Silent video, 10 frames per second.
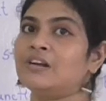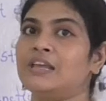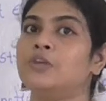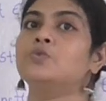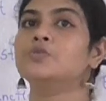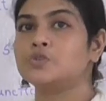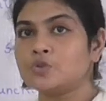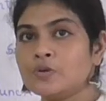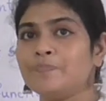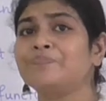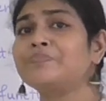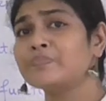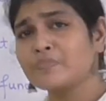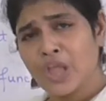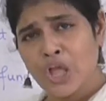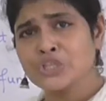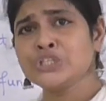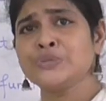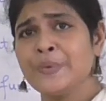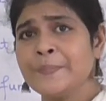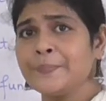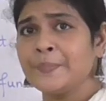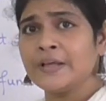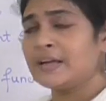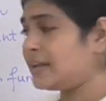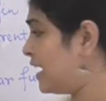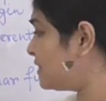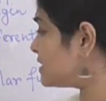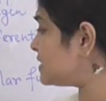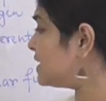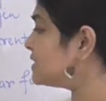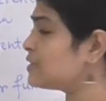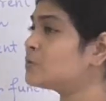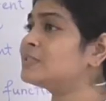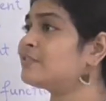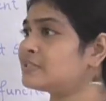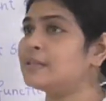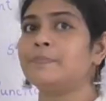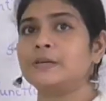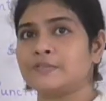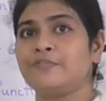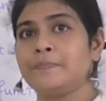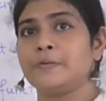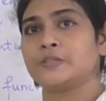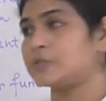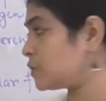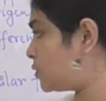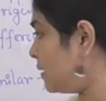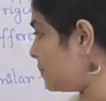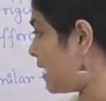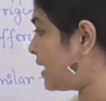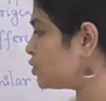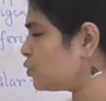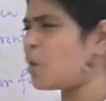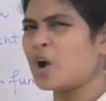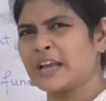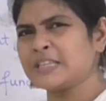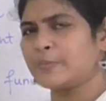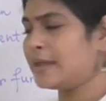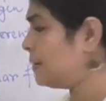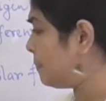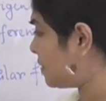generally used to swim, right? The seals use the flippers to swim and to walk as well.